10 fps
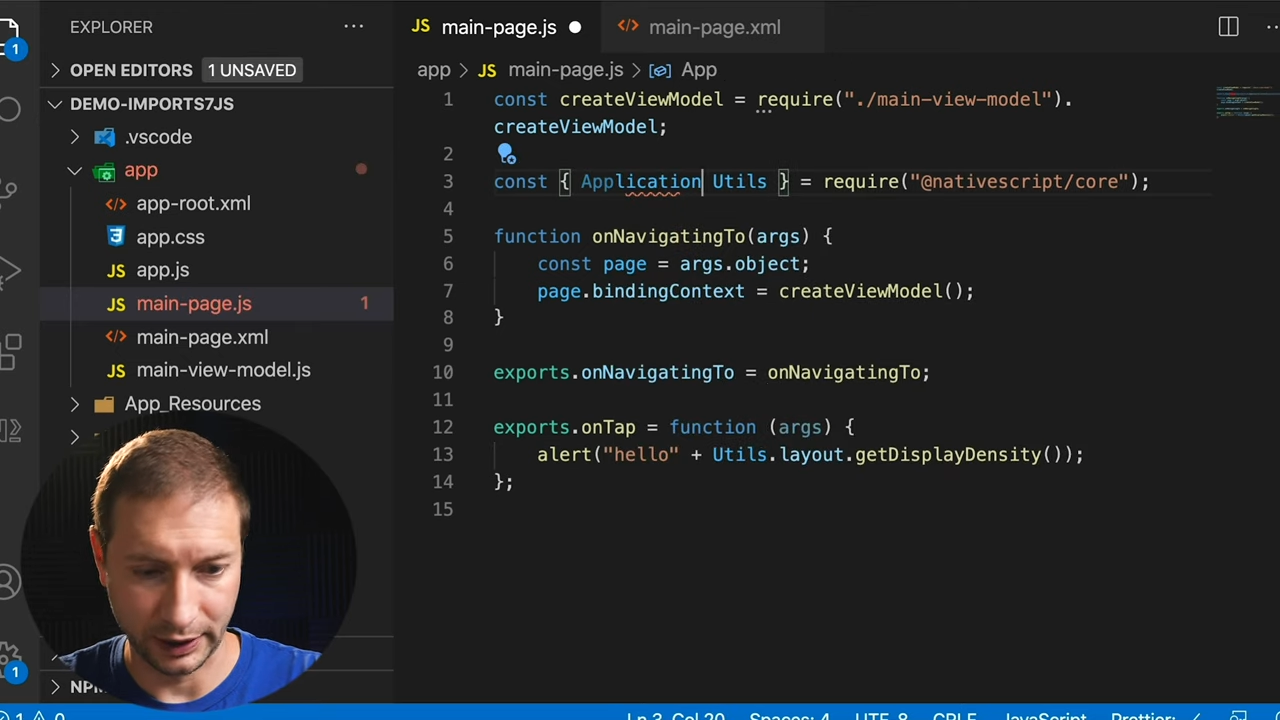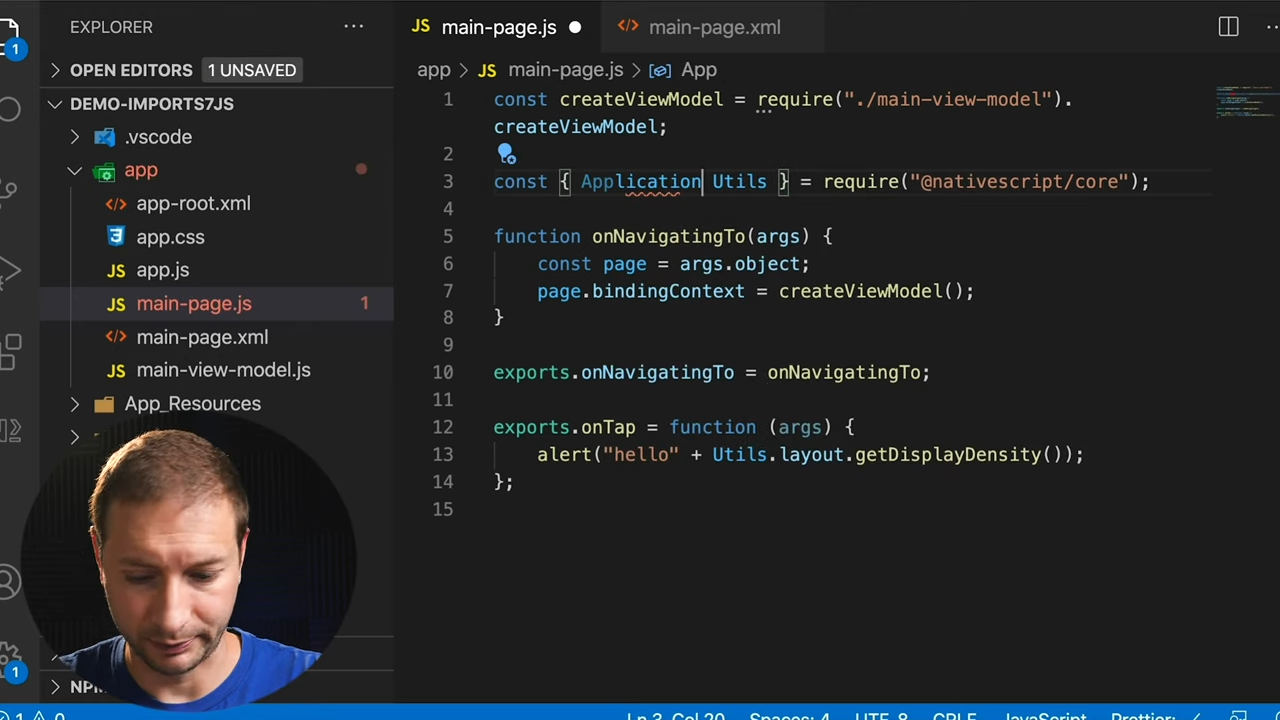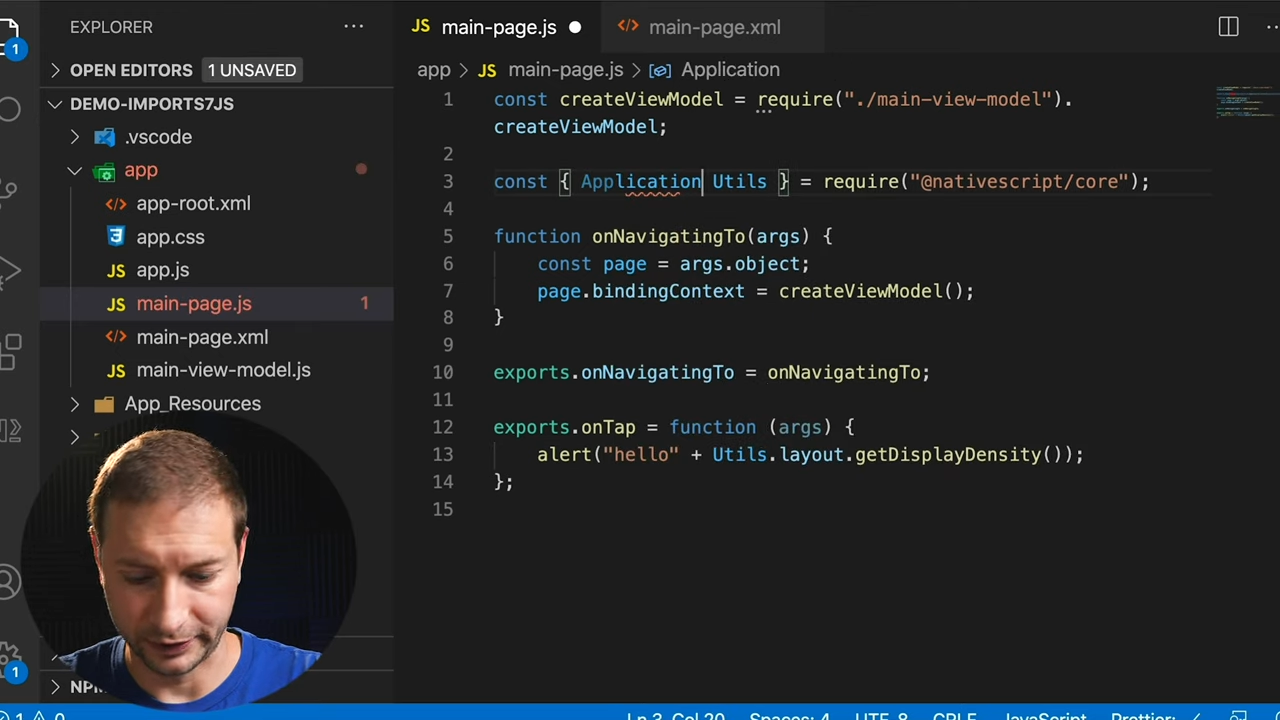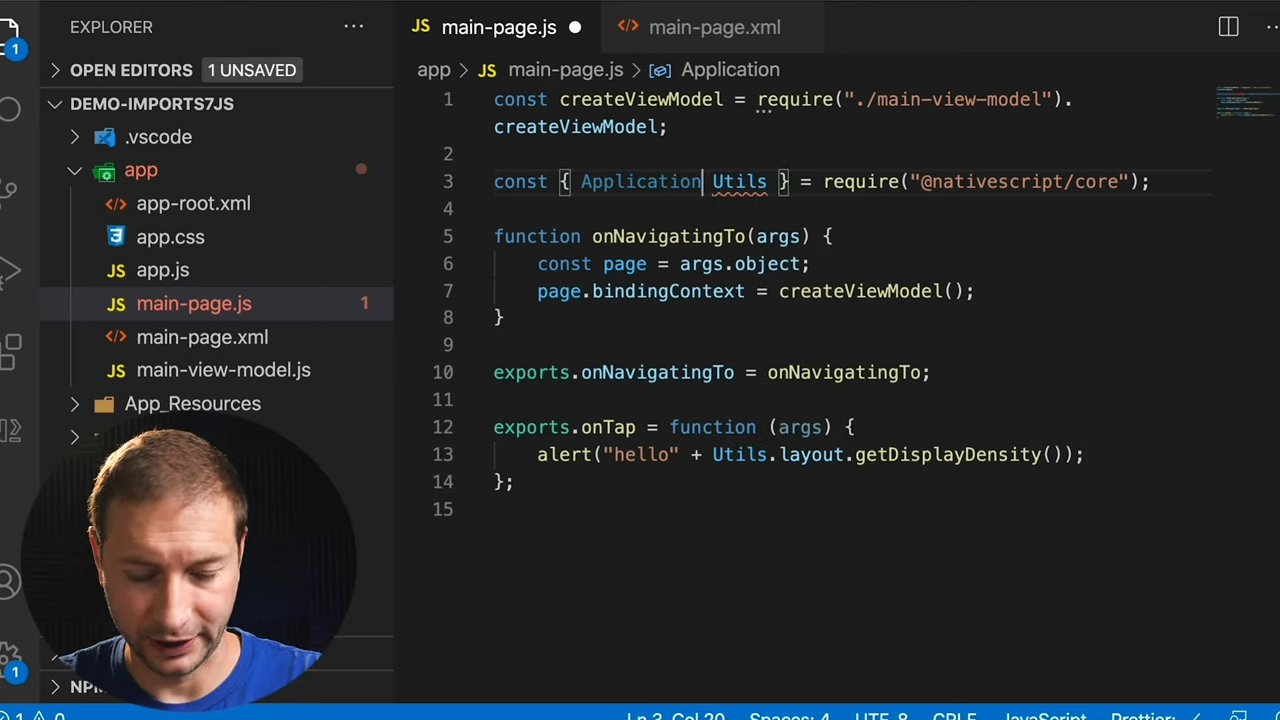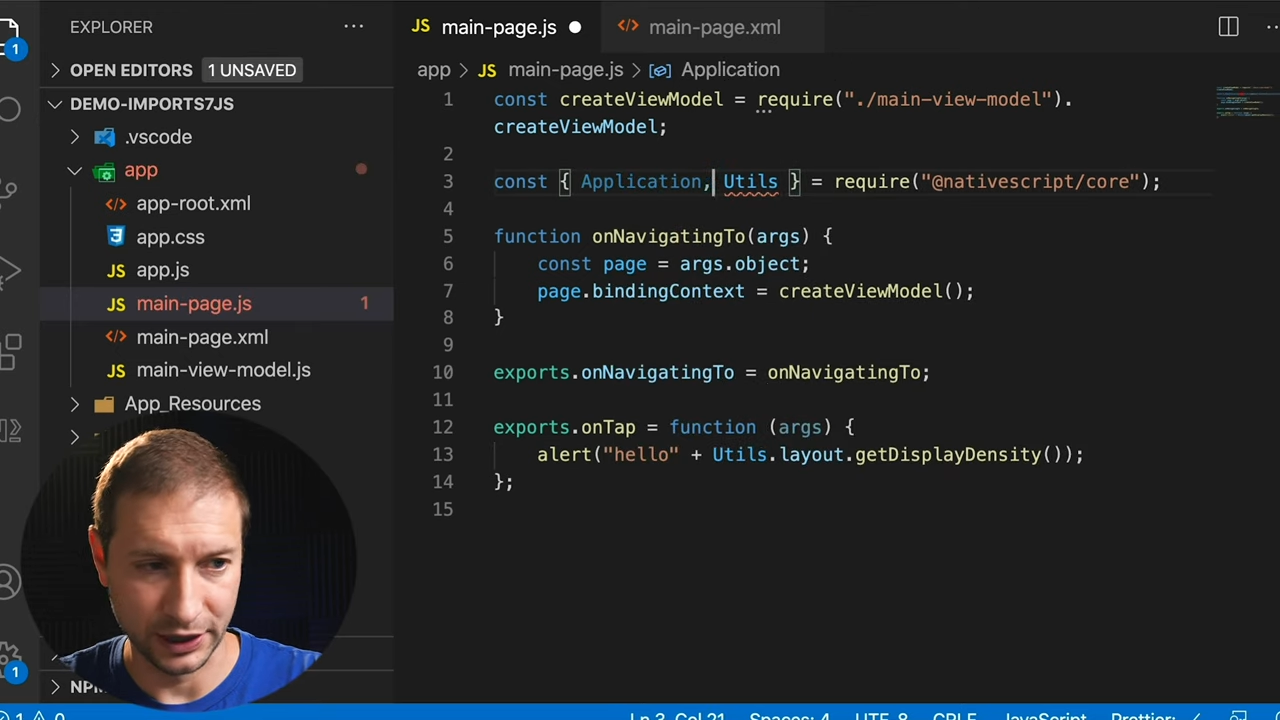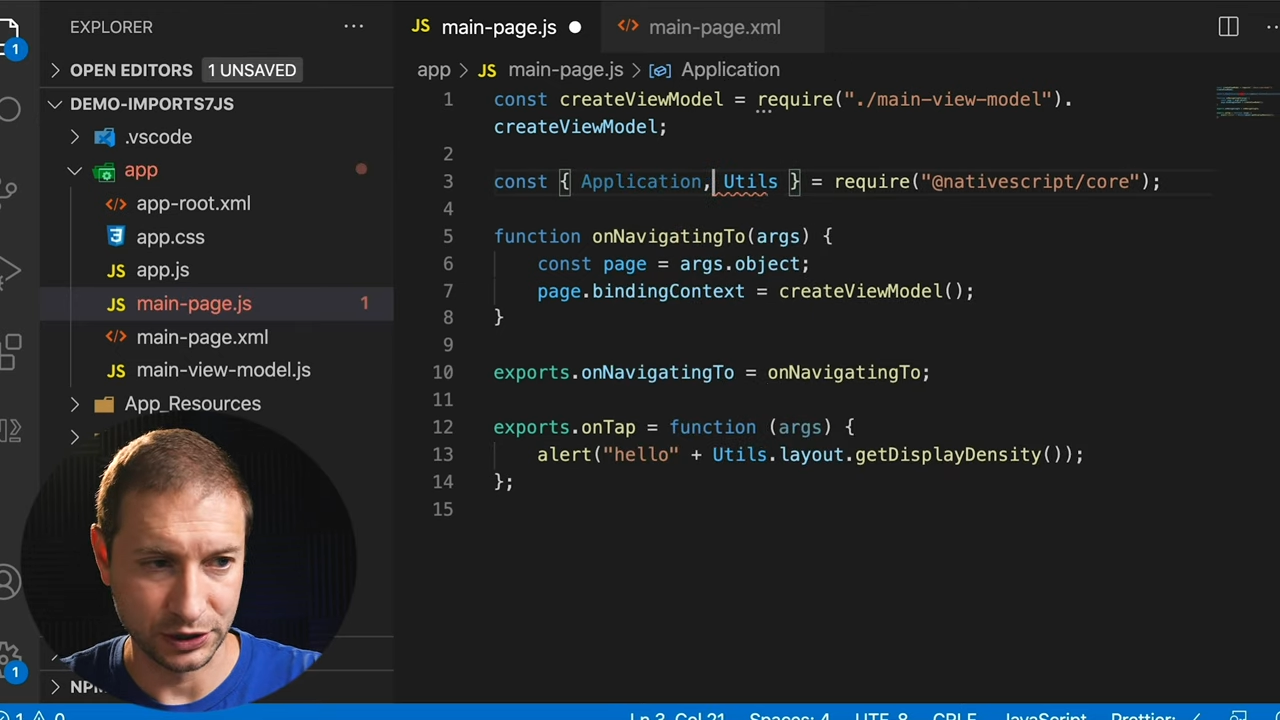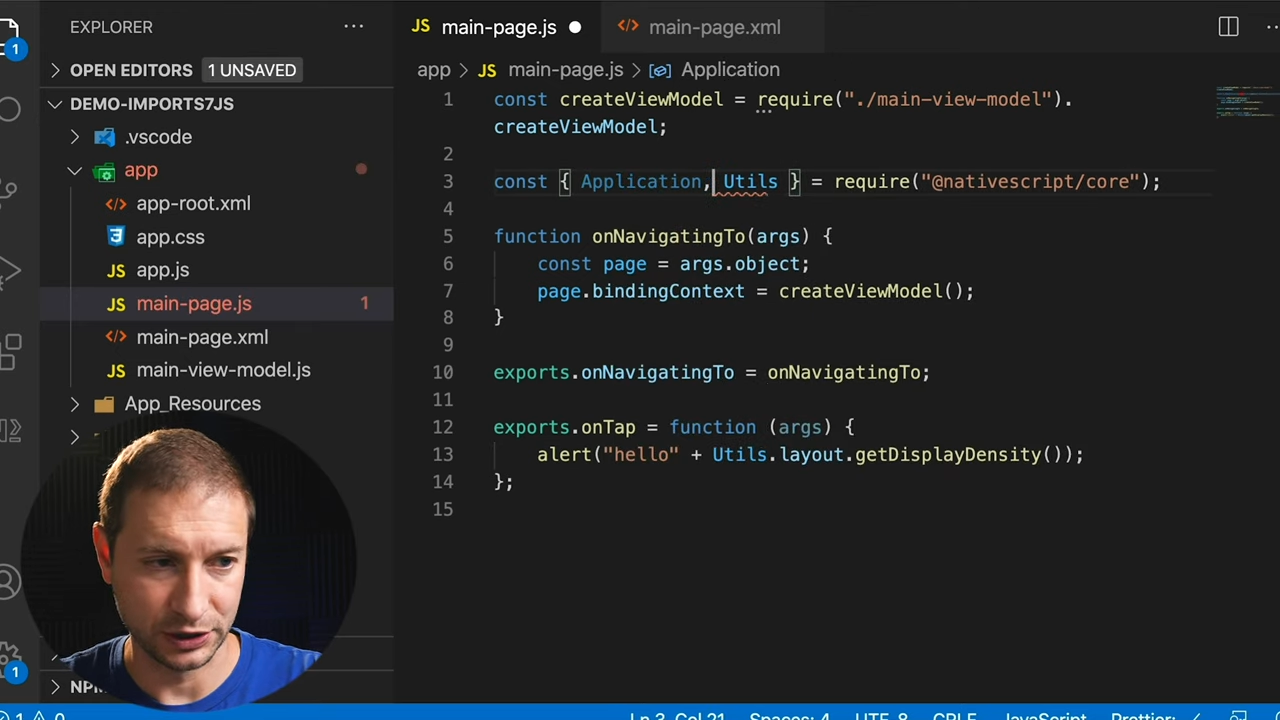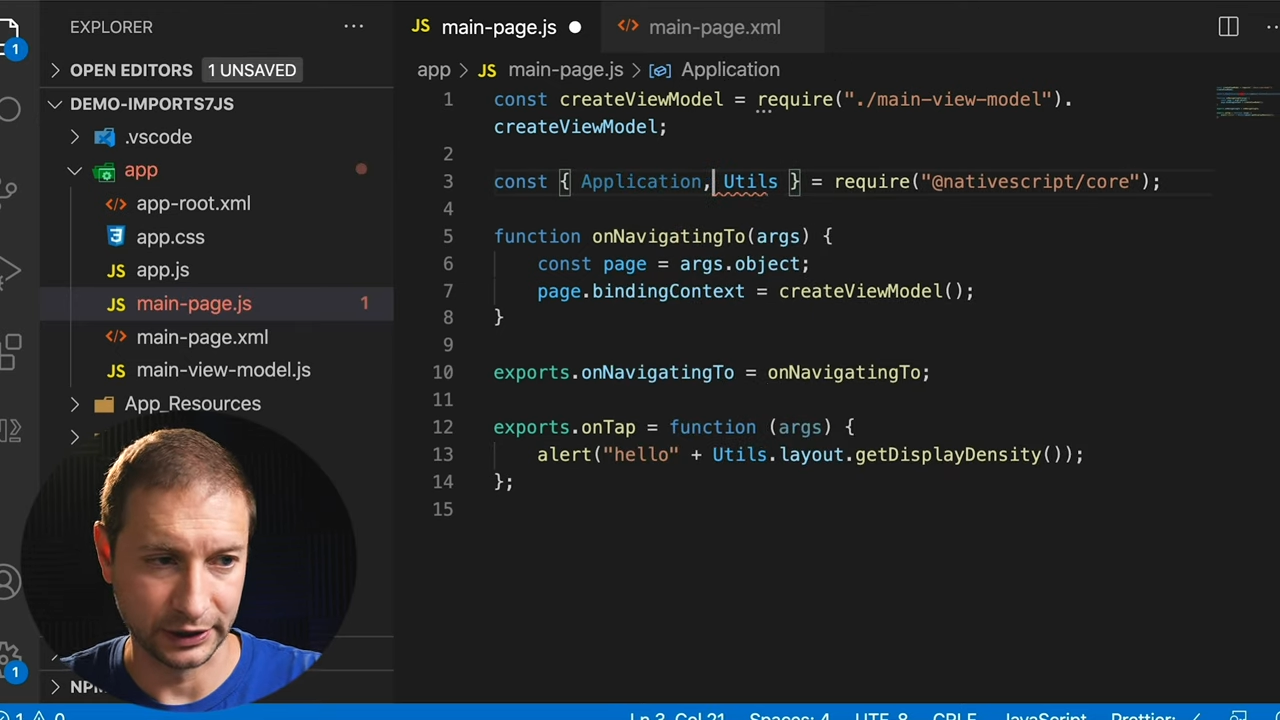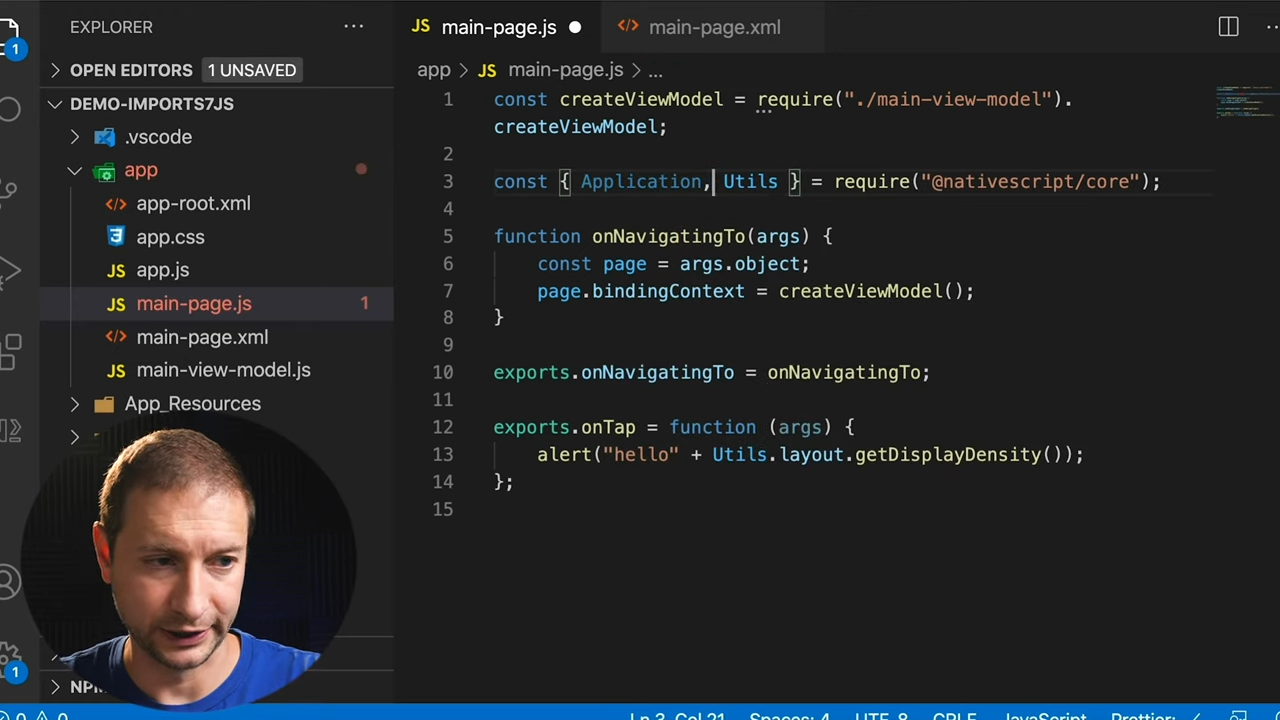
application